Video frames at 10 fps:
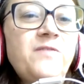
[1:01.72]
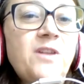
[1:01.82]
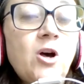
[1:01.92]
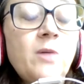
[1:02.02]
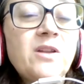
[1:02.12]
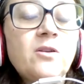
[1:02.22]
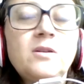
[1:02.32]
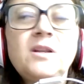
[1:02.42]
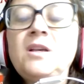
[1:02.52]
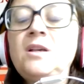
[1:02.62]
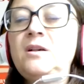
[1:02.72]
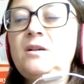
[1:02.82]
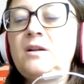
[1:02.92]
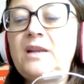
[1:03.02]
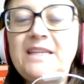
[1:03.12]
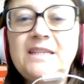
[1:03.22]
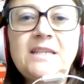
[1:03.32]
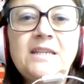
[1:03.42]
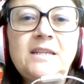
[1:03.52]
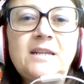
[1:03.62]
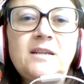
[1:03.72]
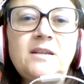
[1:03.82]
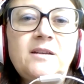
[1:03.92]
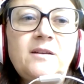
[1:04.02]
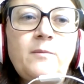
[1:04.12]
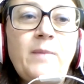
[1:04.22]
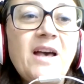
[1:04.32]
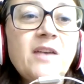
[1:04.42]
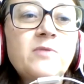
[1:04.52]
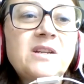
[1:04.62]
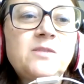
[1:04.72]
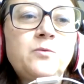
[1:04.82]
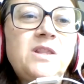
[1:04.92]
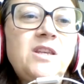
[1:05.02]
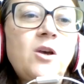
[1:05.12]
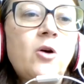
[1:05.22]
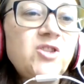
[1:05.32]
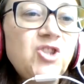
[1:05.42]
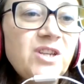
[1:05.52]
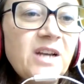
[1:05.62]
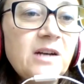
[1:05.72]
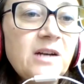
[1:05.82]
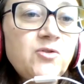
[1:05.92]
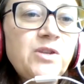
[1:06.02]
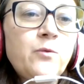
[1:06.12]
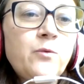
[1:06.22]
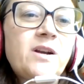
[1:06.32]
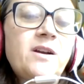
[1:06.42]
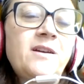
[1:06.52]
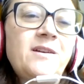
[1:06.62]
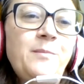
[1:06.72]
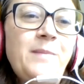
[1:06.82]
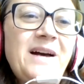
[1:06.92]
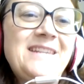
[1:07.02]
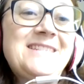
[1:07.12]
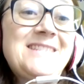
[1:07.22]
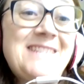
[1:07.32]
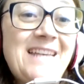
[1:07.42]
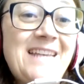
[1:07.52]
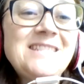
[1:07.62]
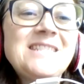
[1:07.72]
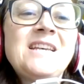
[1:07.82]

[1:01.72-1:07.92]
phenomenon, linking migrants with the origin country where money is sent